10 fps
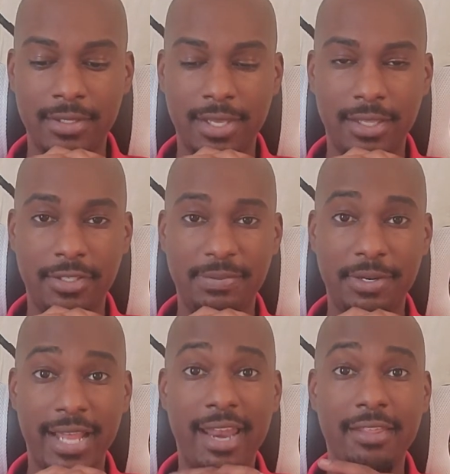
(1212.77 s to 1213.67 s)
take the
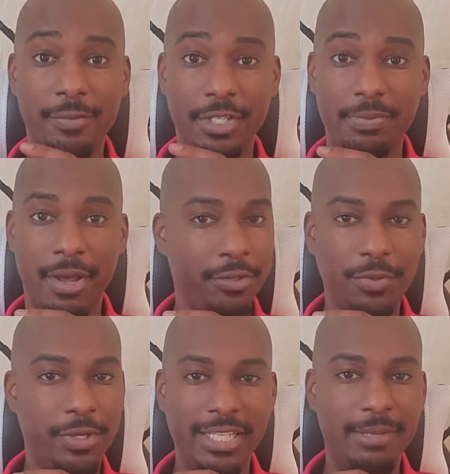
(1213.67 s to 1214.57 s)
spirit out of the witch bottle.
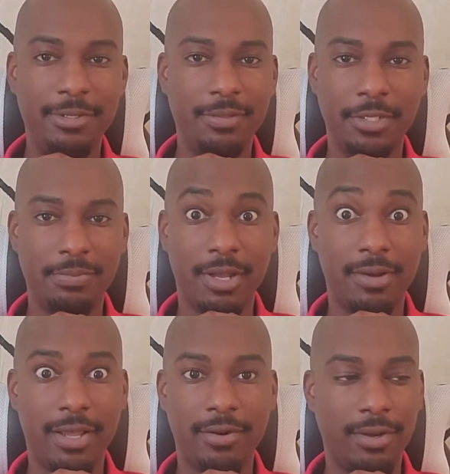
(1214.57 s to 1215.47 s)
You wouldn't keep it in the witch
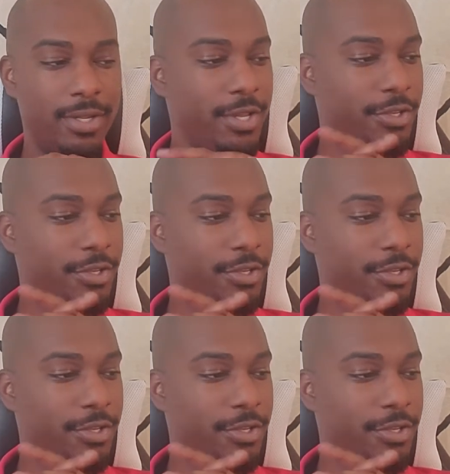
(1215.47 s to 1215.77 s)
bottle at all.